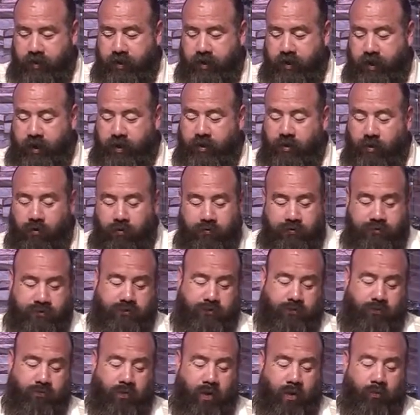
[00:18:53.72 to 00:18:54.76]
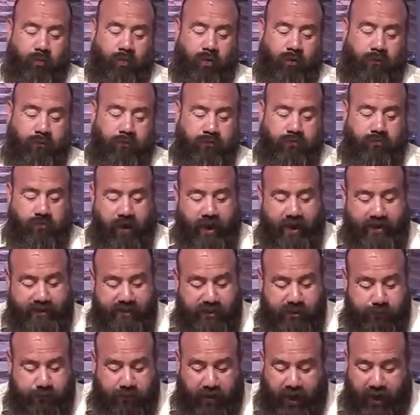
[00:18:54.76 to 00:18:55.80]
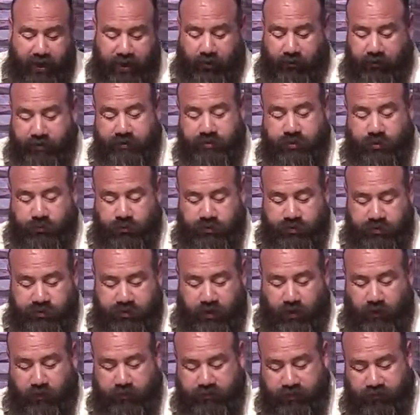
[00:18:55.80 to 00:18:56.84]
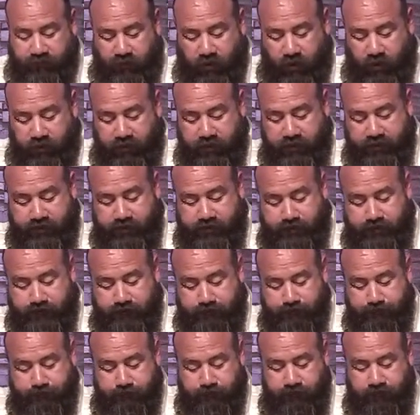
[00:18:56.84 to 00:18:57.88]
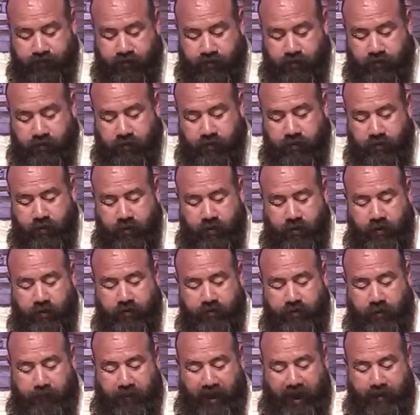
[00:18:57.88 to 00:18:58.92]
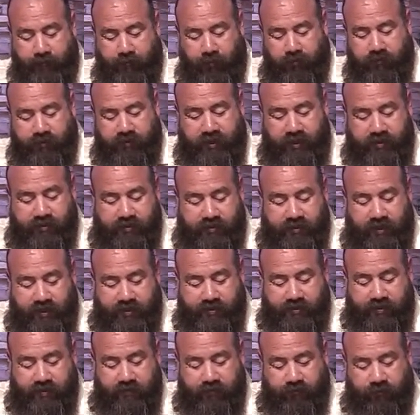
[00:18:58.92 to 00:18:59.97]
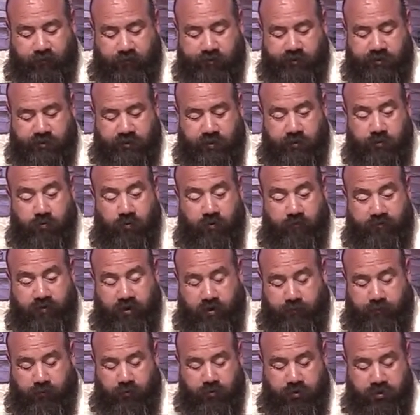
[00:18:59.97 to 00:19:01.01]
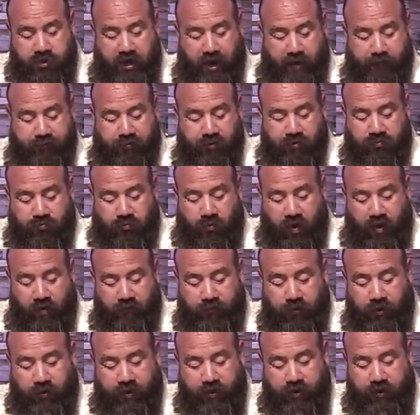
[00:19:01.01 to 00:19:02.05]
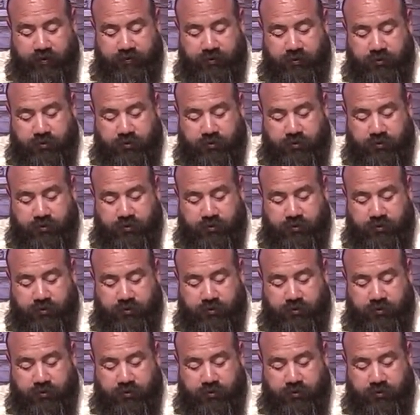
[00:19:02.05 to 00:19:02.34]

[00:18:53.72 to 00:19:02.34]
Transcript: He knows what will transpire as a result of all this. The Bible says this in verse 2 of Hebrews chapter 12 looking unto